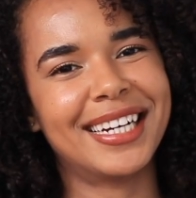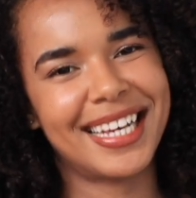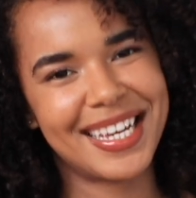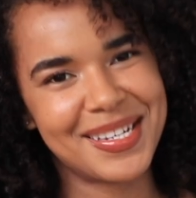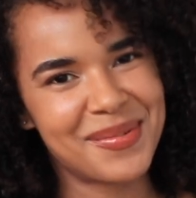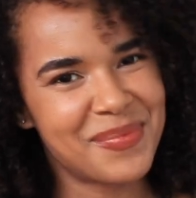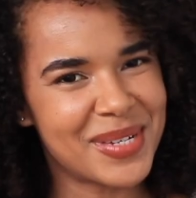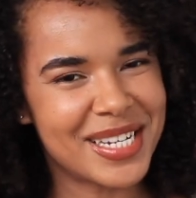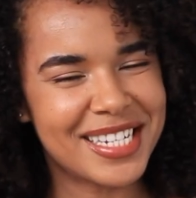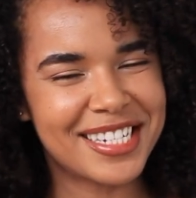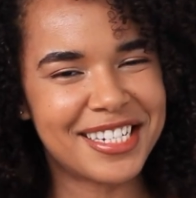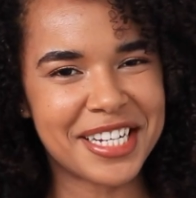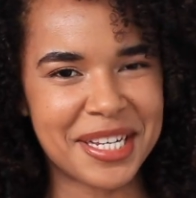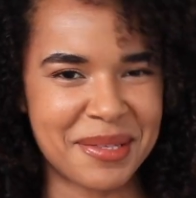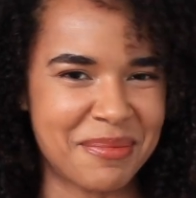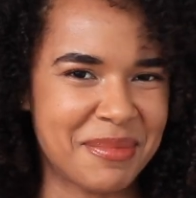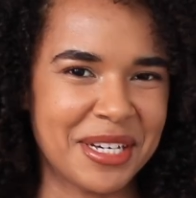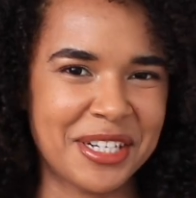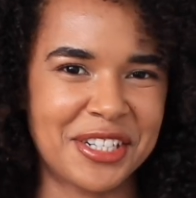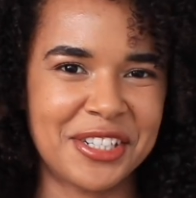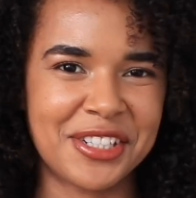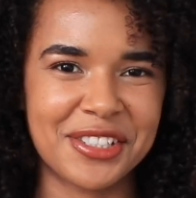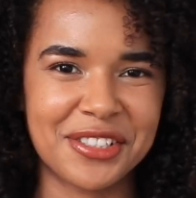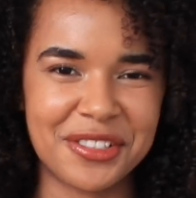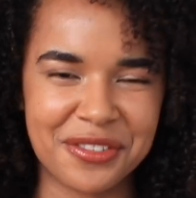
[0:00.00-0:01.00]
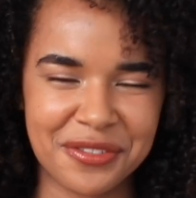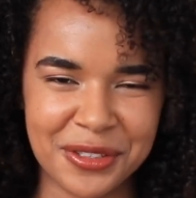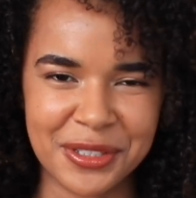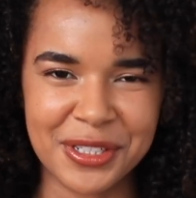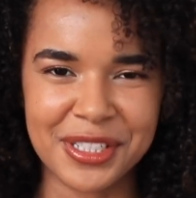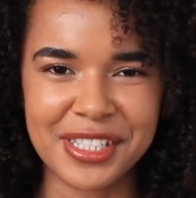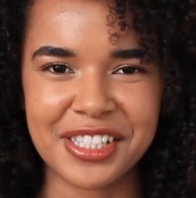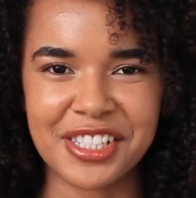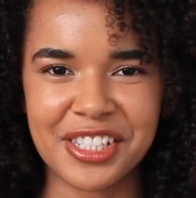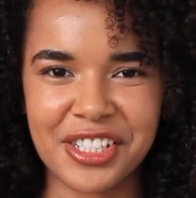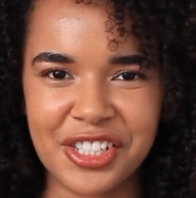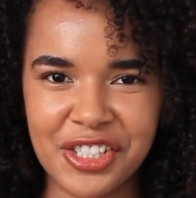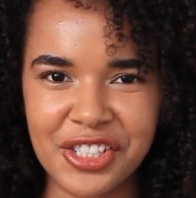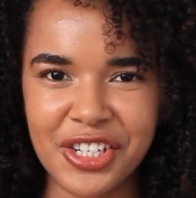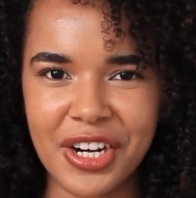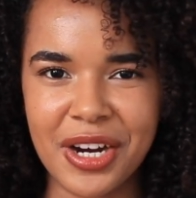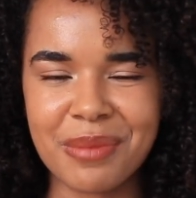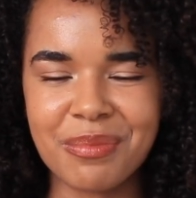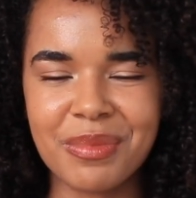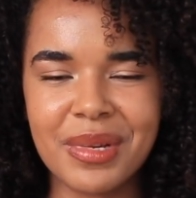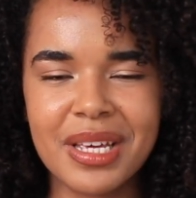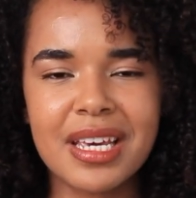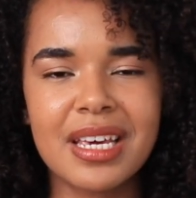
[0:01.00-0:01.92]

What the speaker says: image and make sure the focus is sharp?